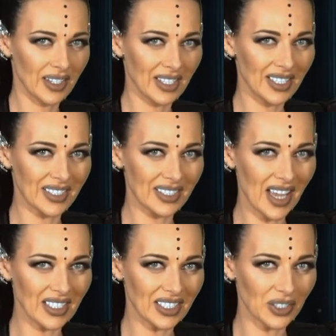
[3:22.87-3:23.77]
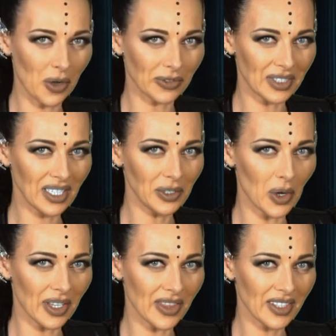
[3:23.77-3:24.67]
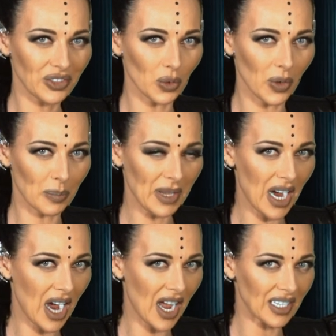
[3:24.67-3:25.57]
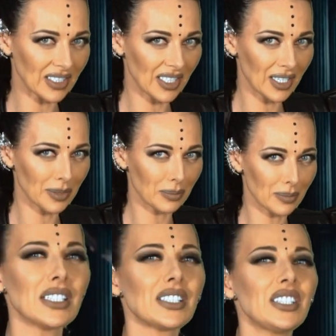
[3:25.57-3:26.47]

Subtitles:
he said softly, locking the door behind him.